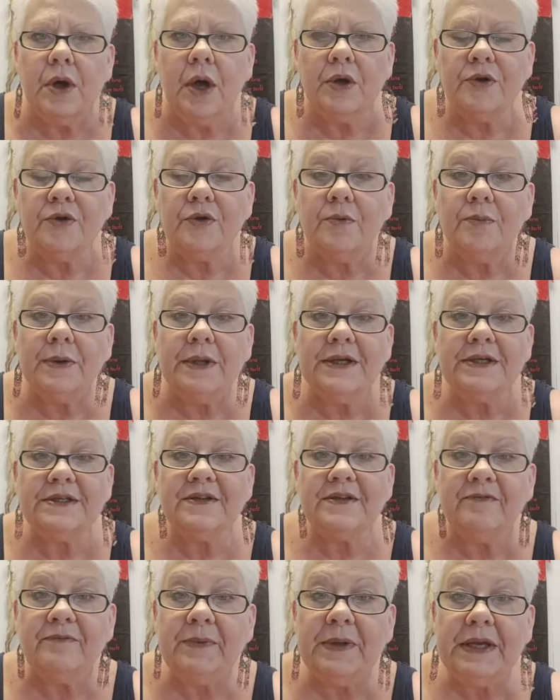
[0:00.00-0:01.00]
to a place
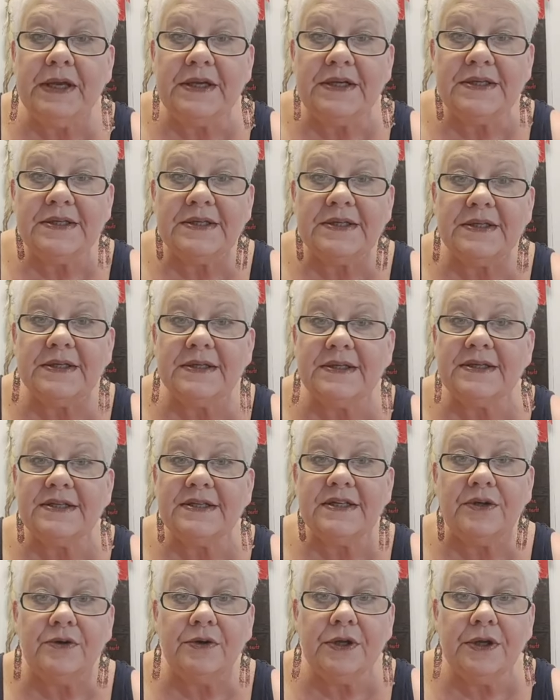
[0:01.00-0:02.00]
of peace,
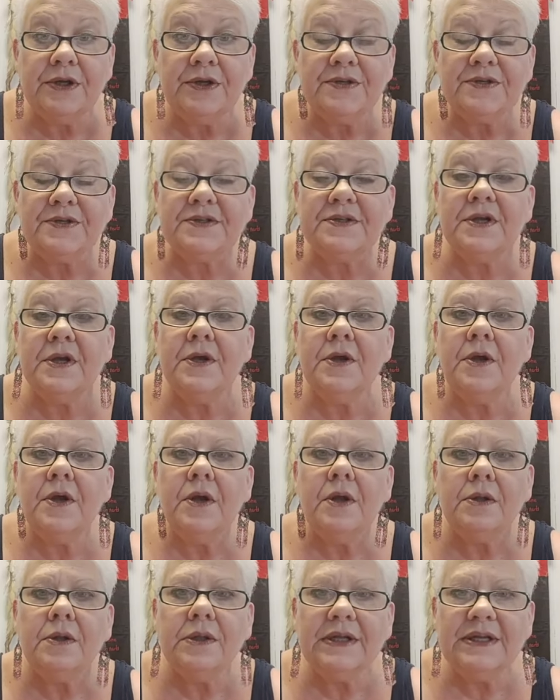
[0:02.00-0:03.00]
stillness,
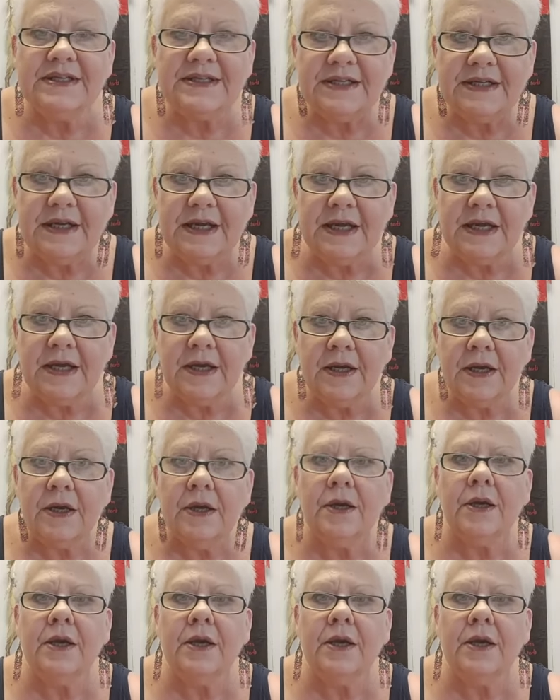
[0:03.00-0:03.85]
listening,